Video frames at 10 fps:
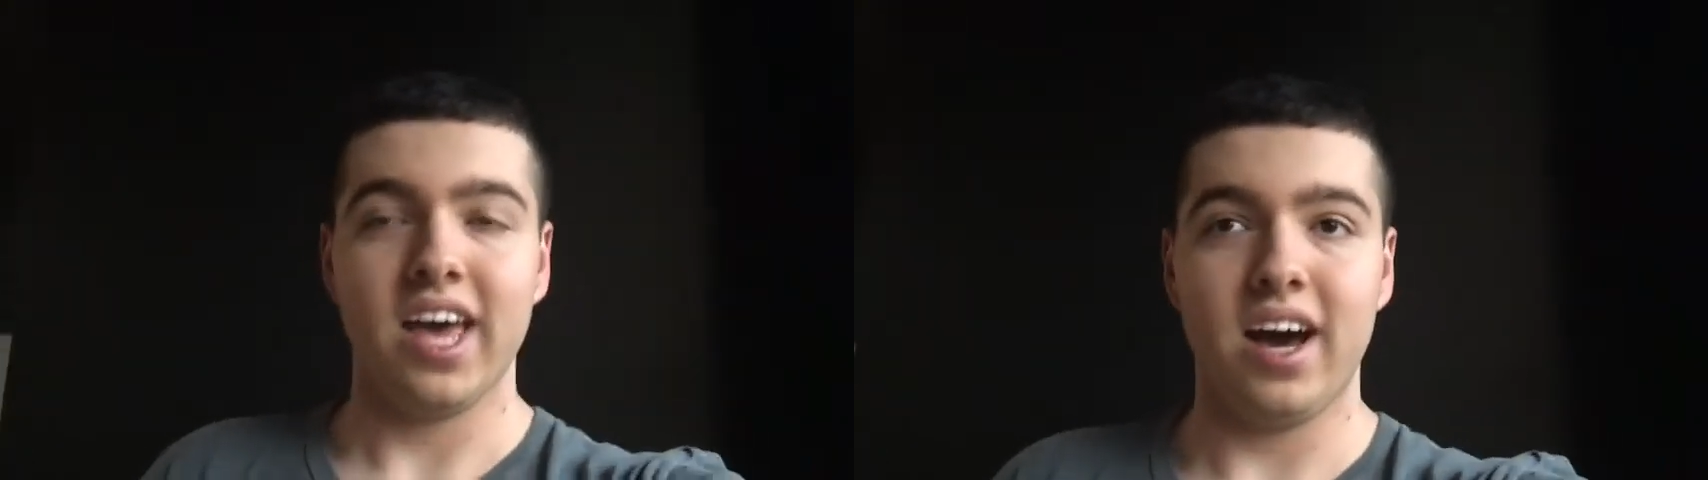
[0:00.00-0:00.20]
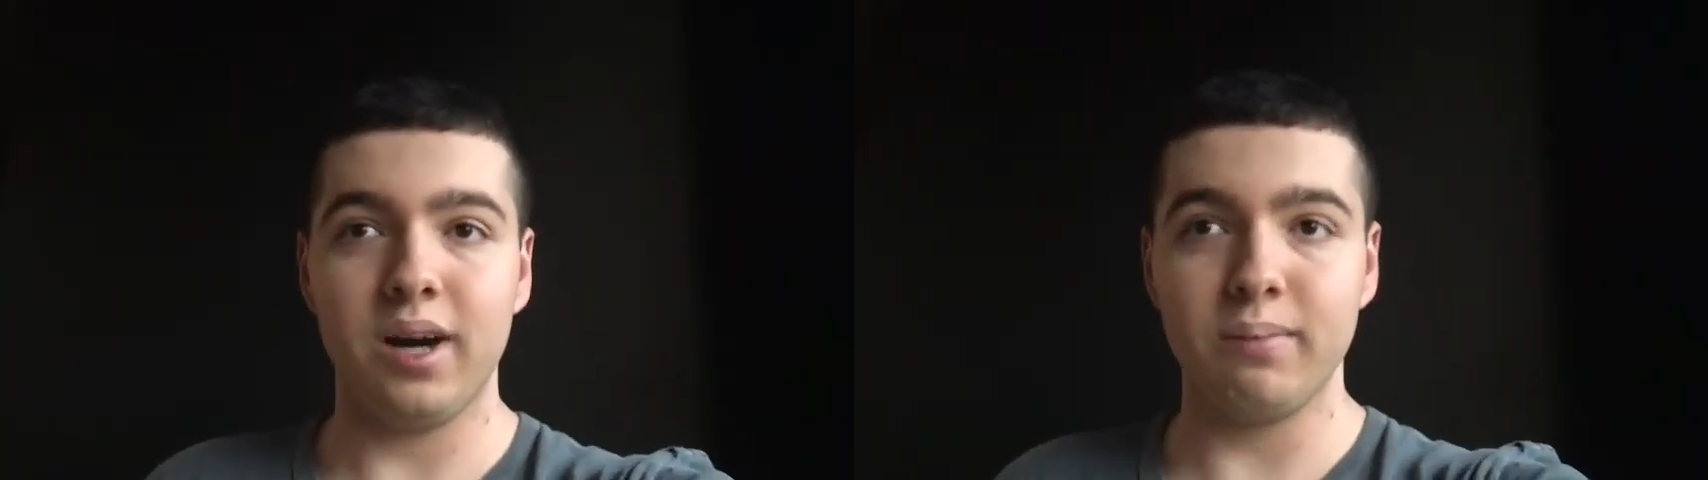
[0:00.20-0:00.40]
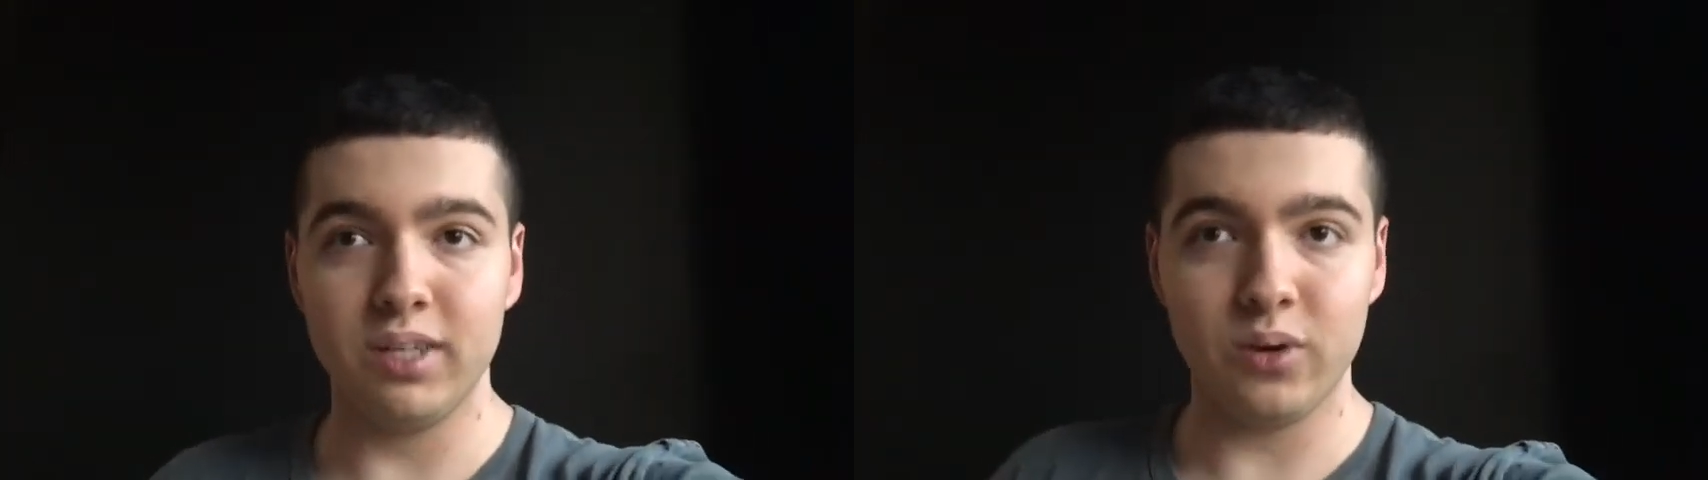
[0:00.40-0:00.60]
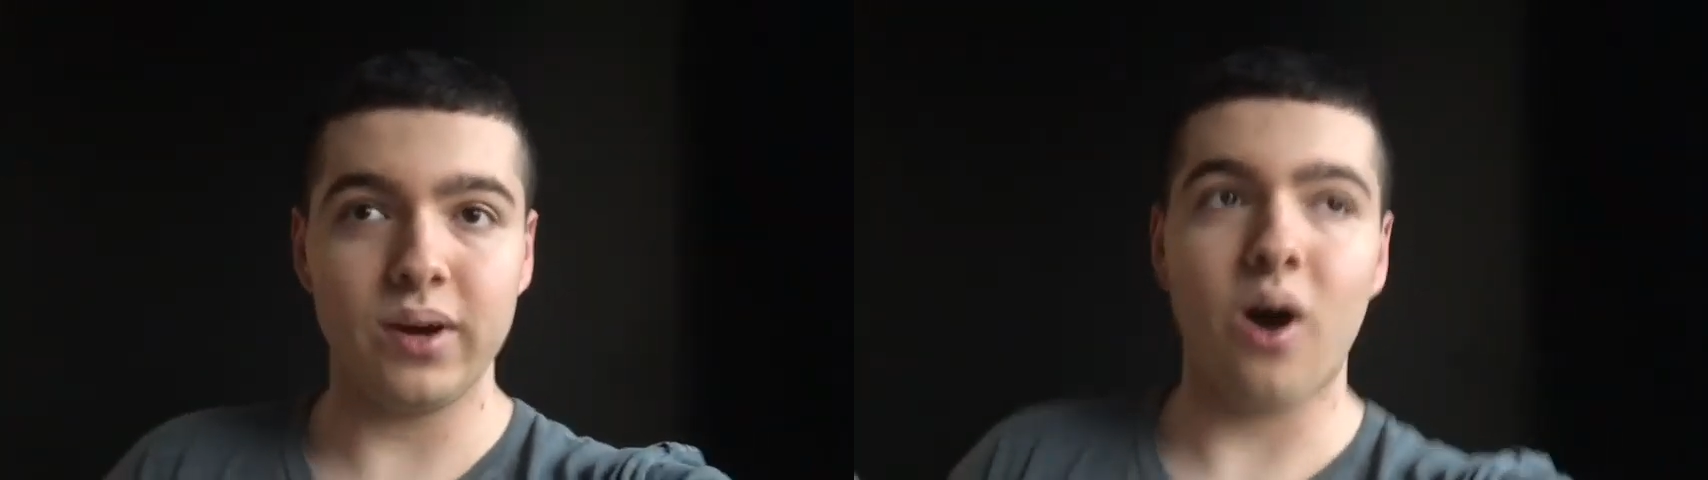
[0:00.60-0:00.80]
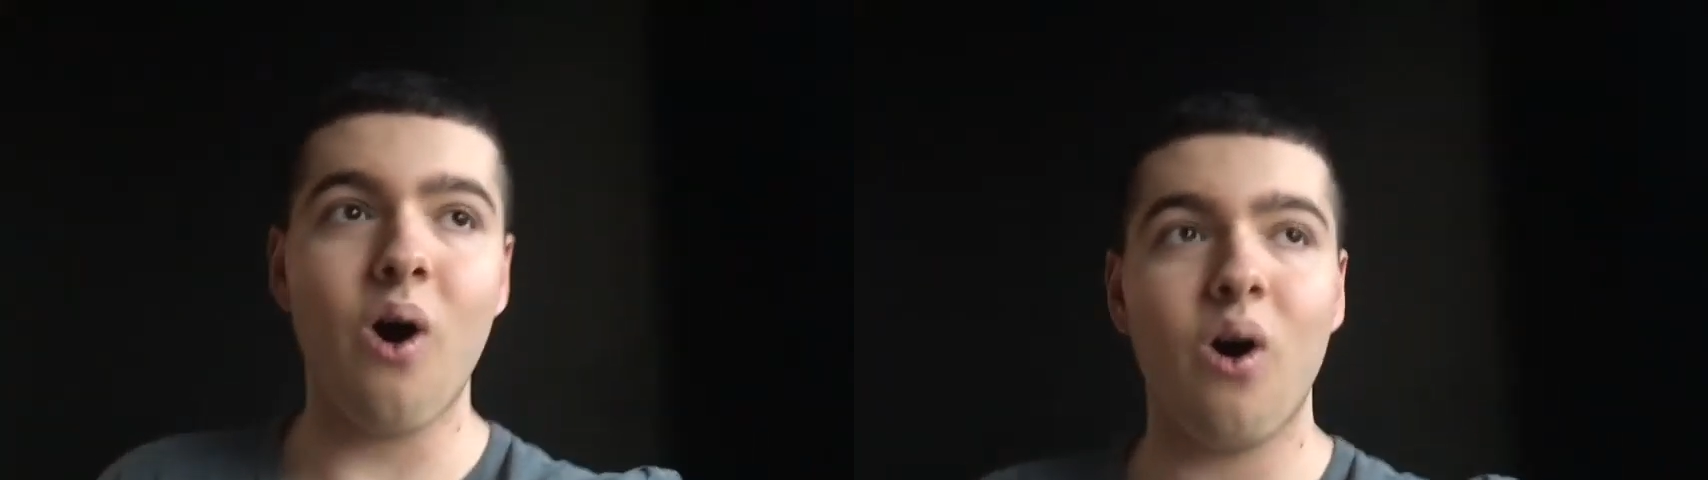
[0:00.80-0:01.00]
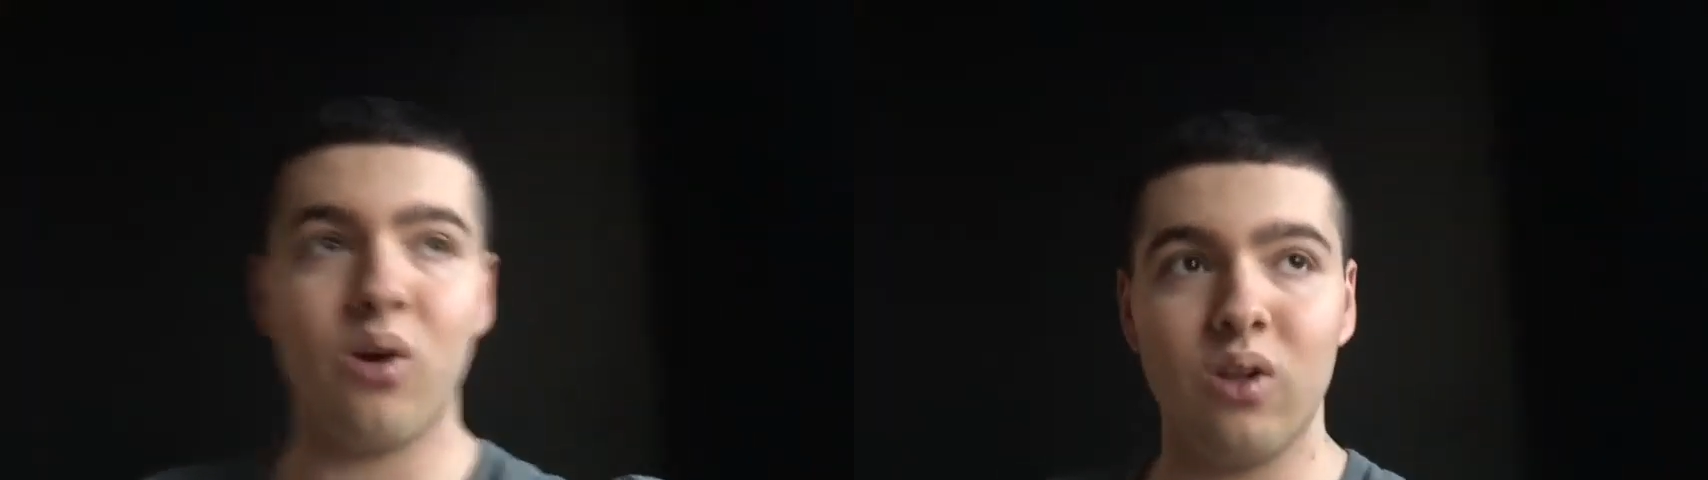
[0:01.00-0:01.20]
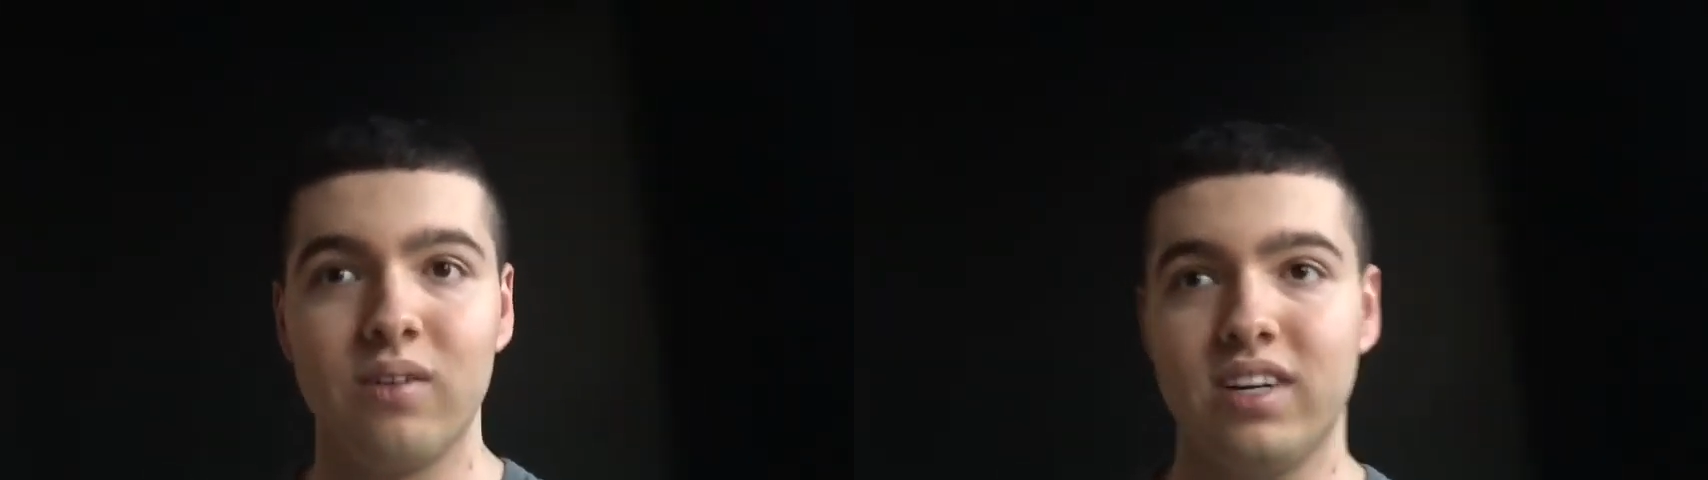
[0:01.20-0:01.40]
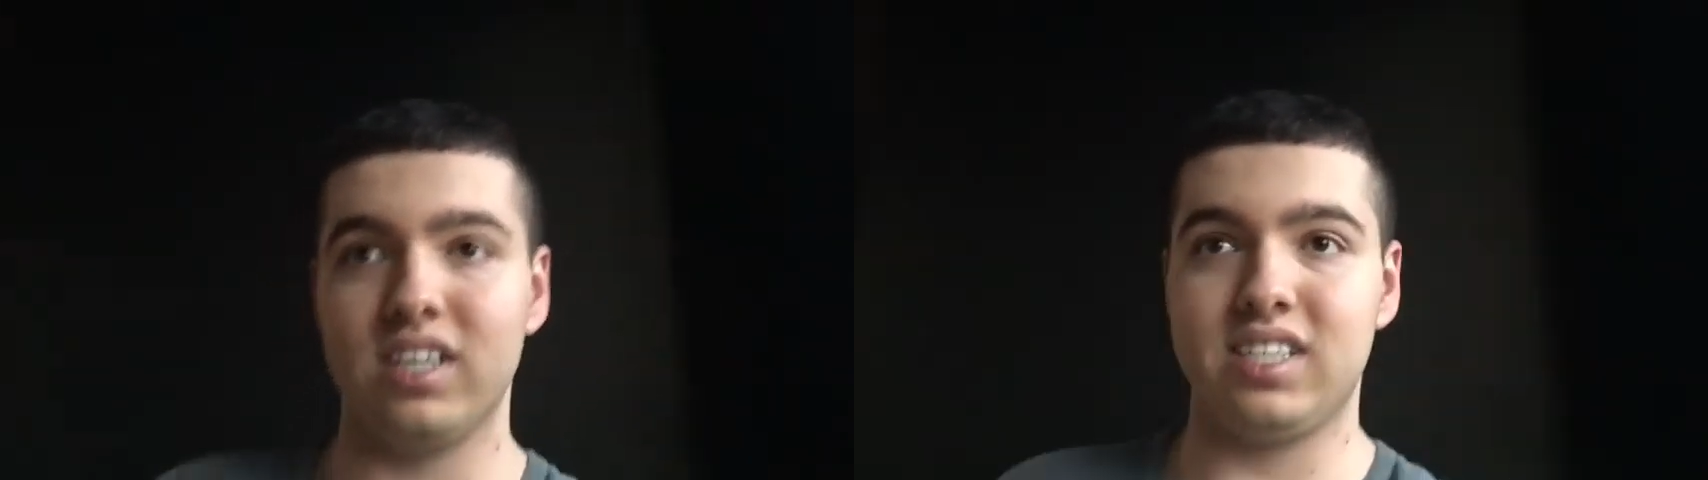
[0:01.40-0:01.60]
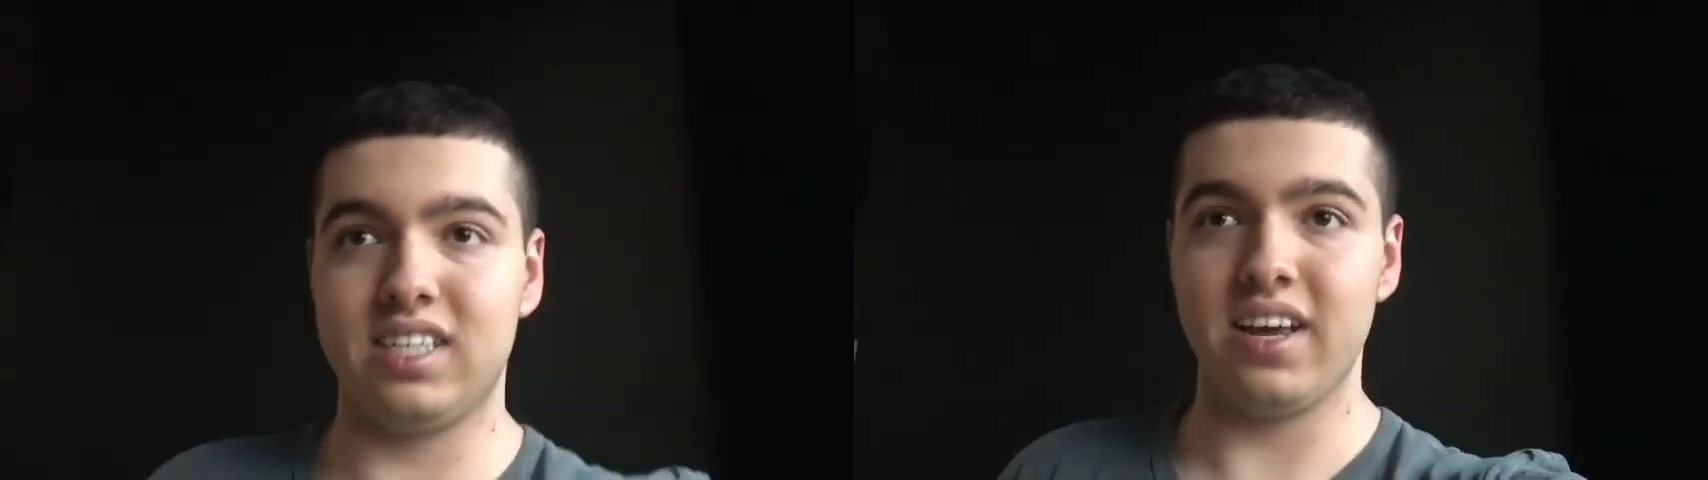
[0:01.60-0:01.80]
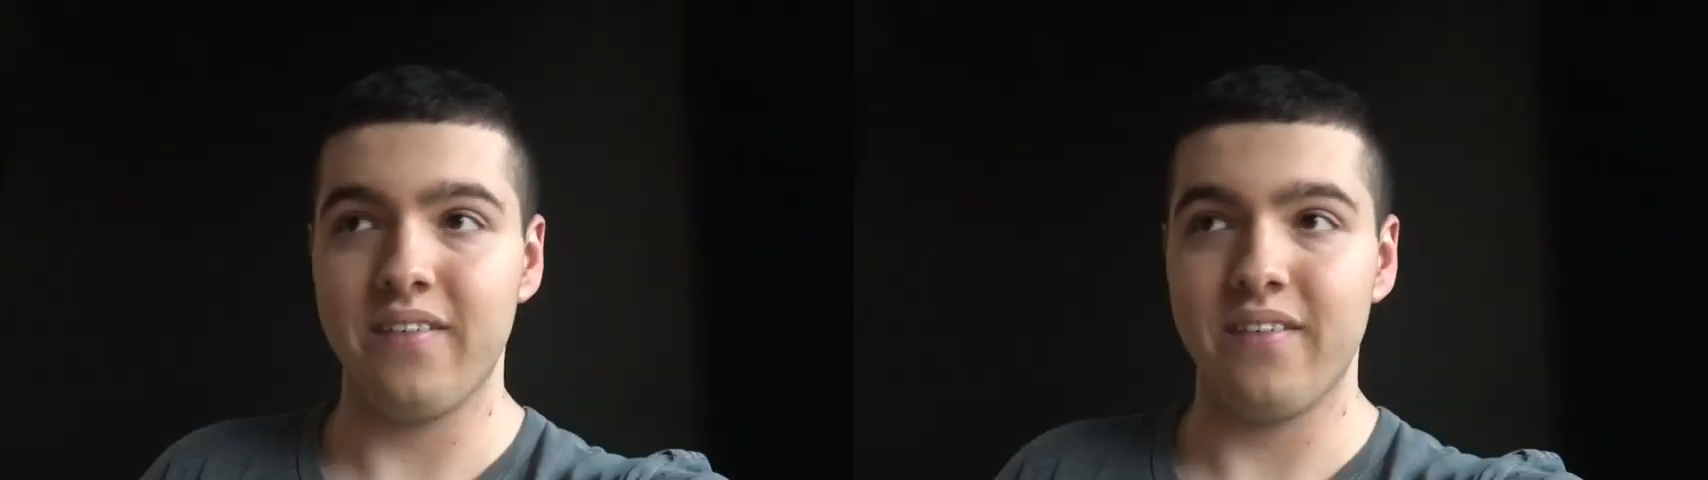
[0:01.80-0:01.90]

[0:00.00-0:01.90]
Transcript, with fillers: I'm gonna be doing all of this